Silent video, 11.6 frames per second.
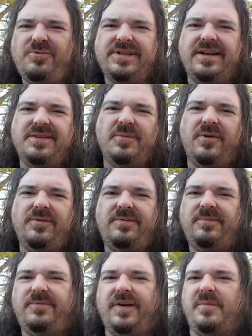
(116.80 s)
J's most
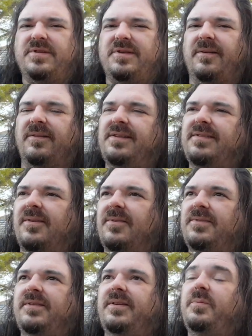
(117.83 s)
famous early
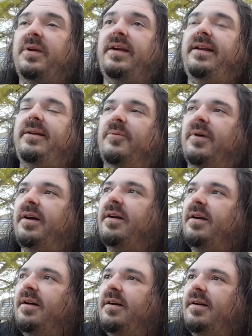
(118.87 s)
songs did. But anyway,
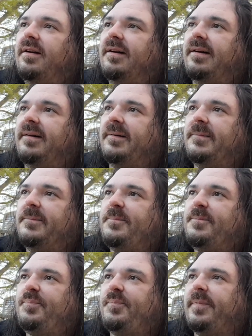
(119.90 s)
uh,
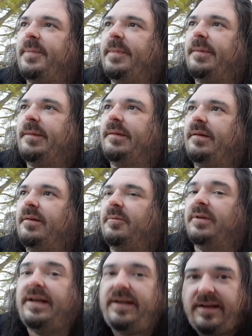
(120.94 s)

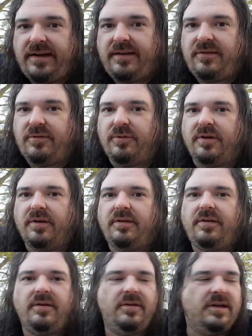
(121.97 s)
leaning into it,
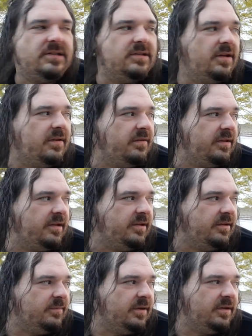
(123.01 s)
that's another
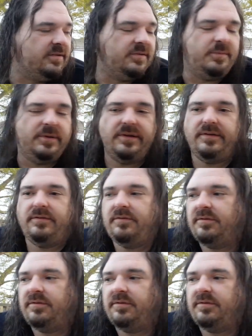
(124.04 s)
thing. I've just been